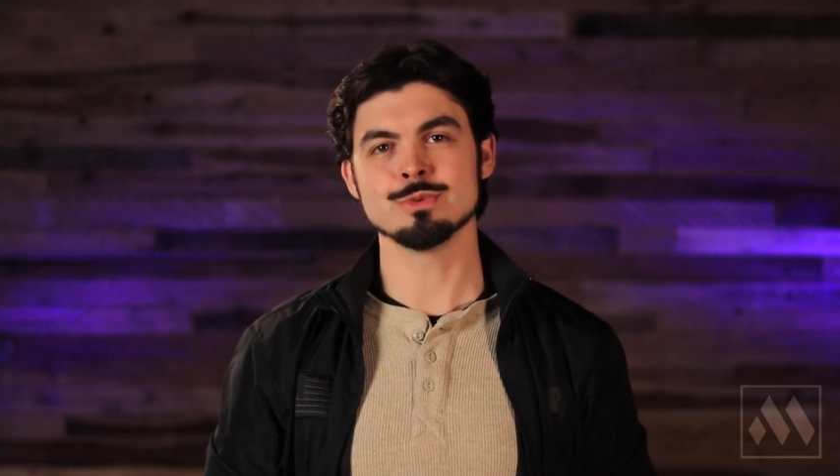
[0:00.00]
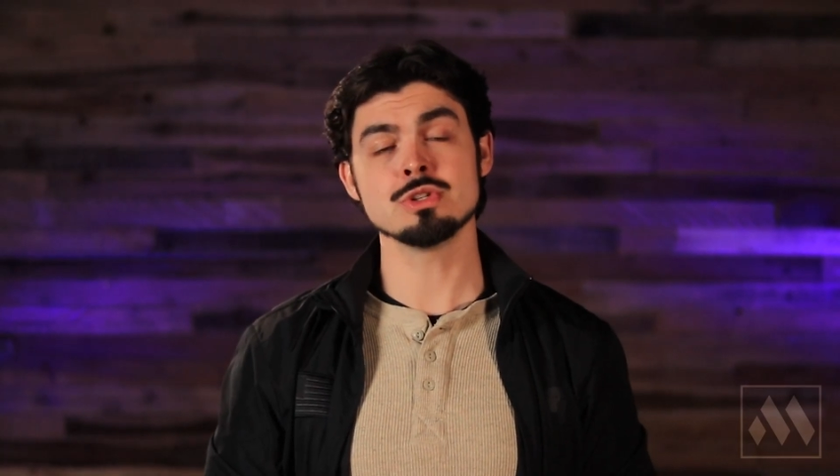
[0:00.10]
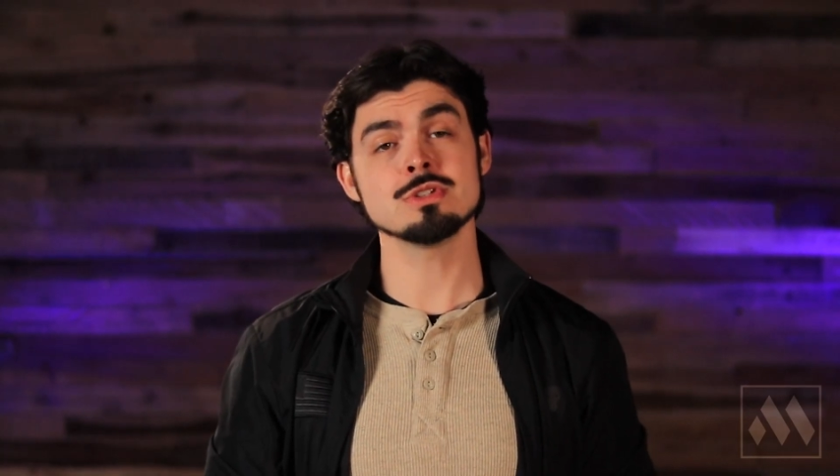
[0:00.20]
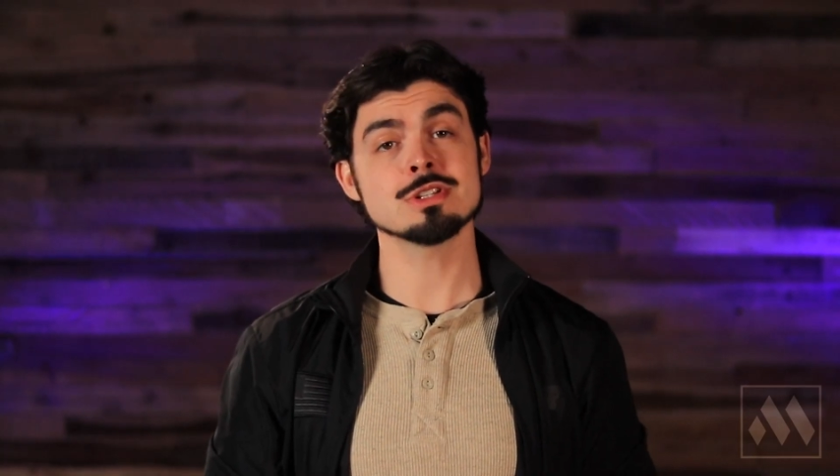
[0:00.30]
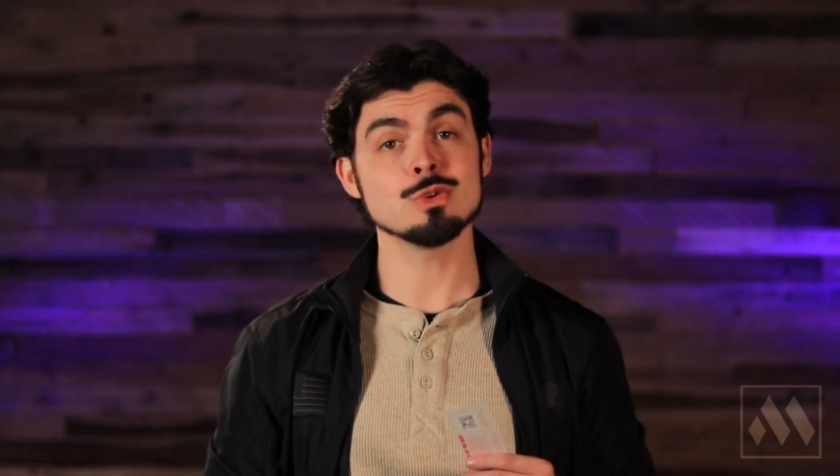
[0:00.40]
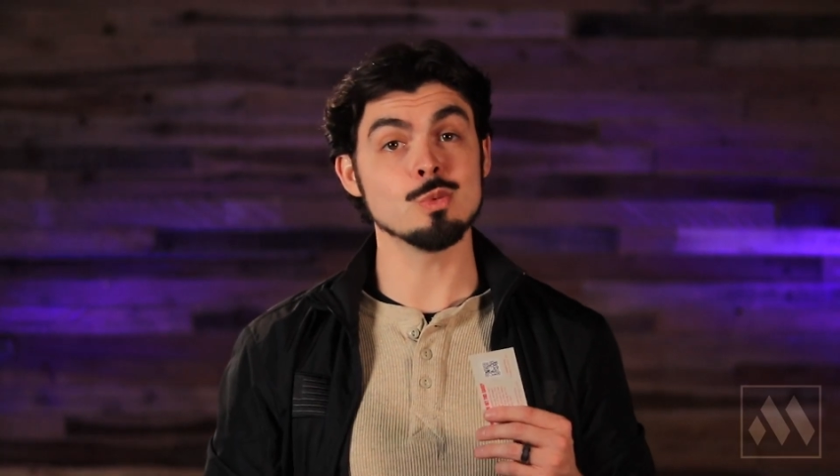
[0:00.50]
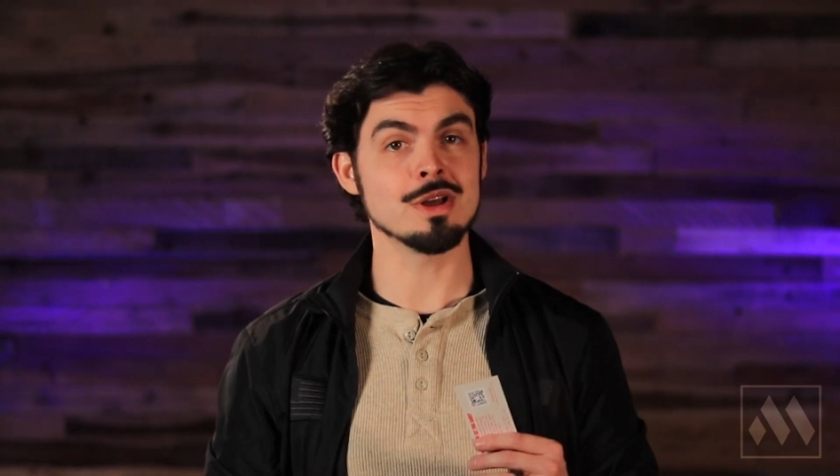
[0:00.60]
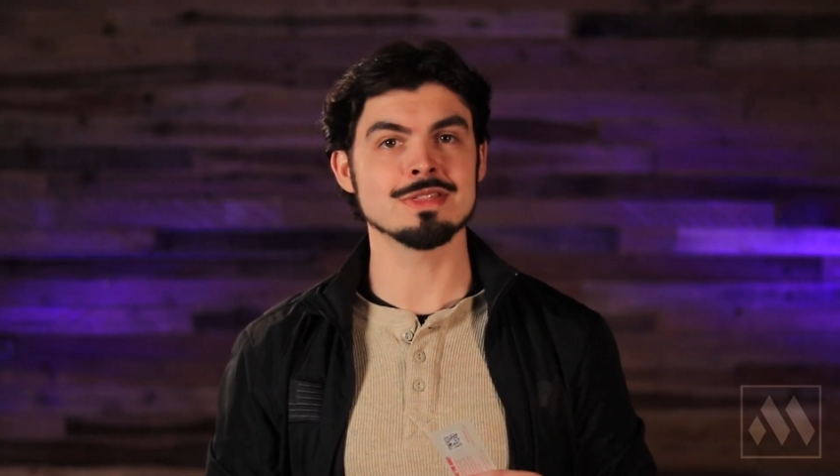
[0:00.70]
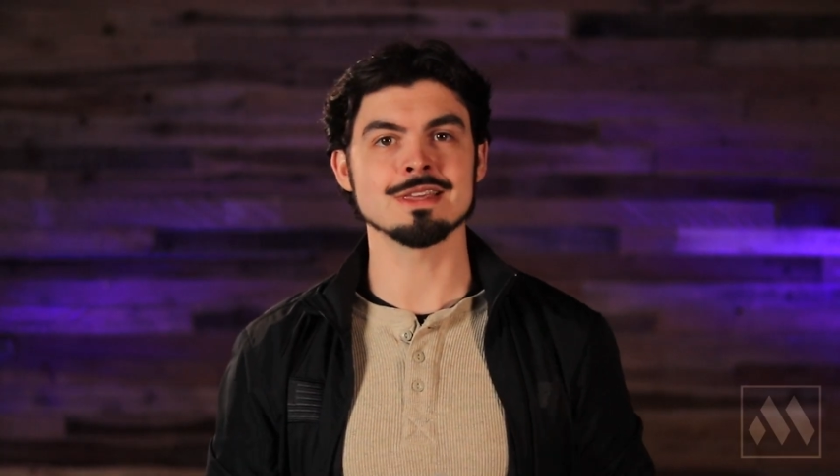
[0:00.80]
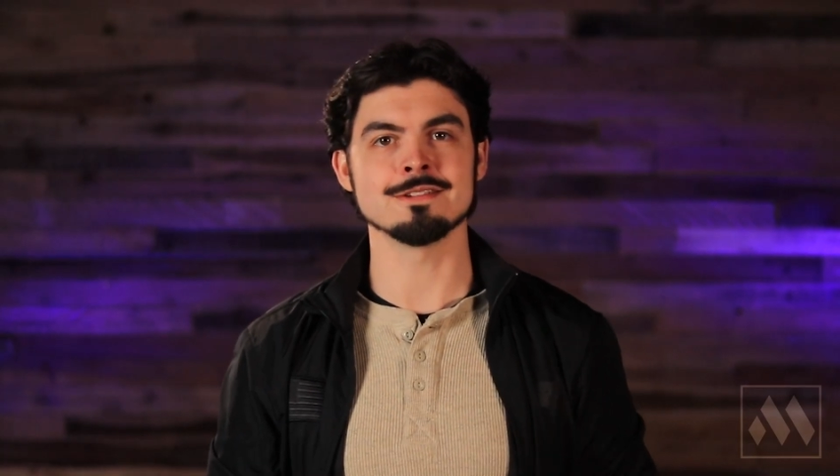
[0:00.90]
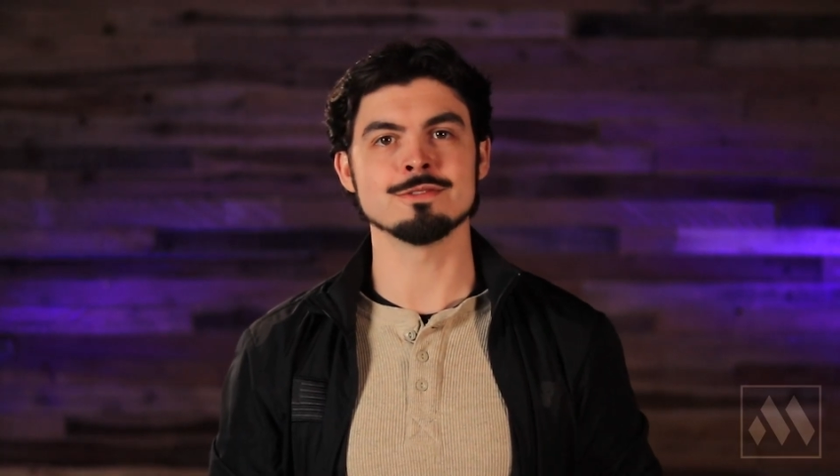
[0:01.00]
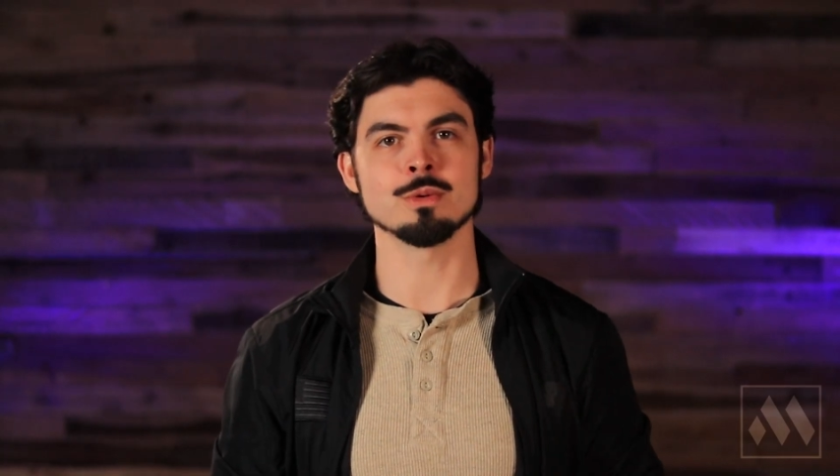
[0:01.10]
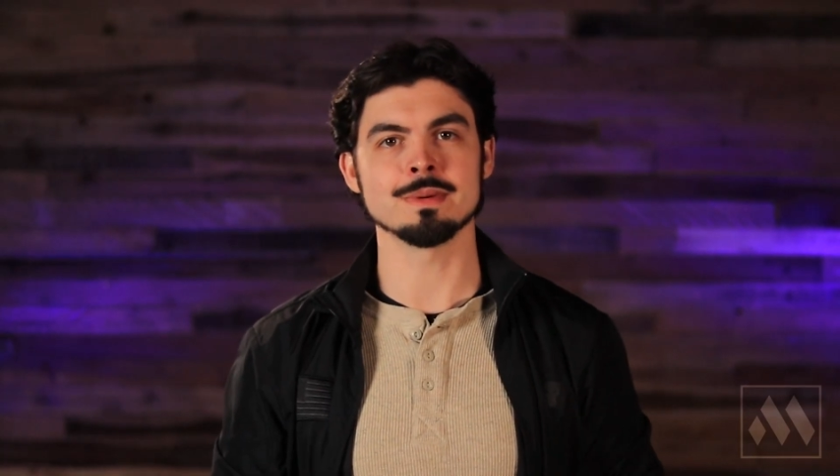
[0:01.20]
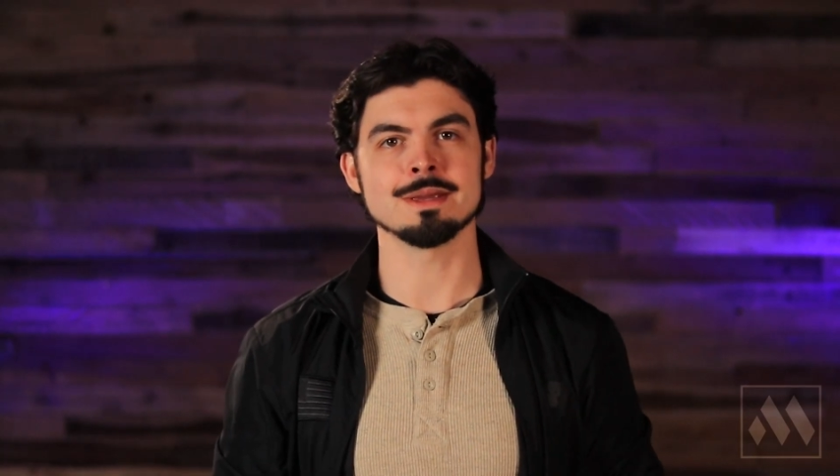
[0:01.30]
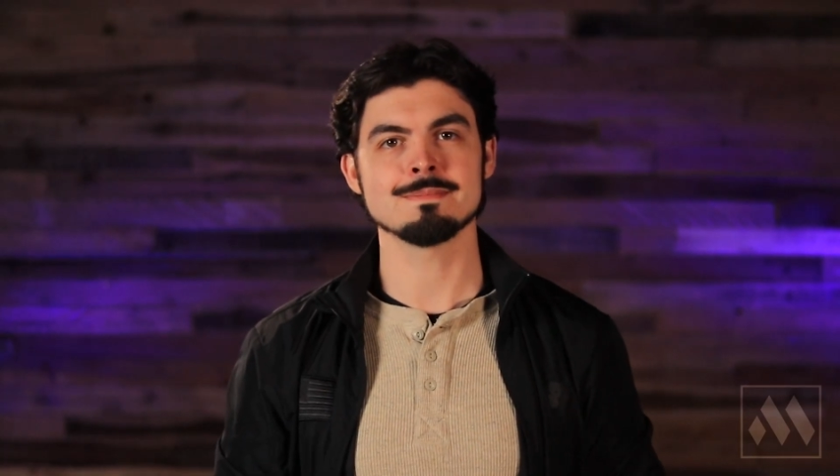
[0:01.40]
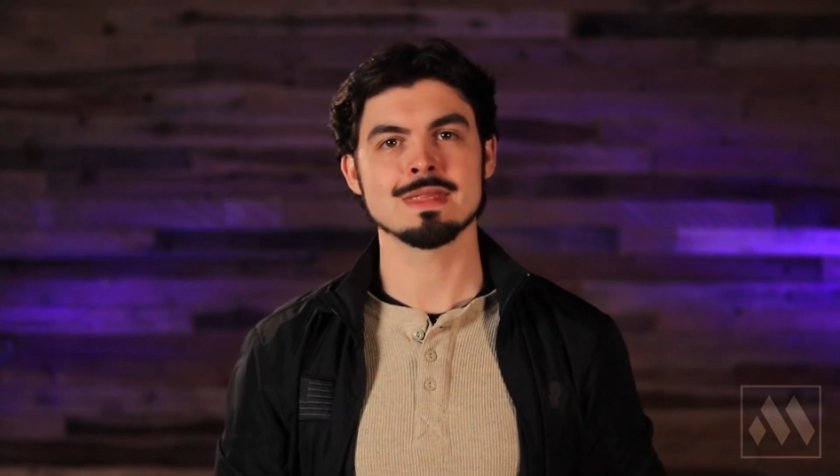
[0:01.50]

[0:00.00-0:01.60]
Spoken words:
would you just do one thing for me?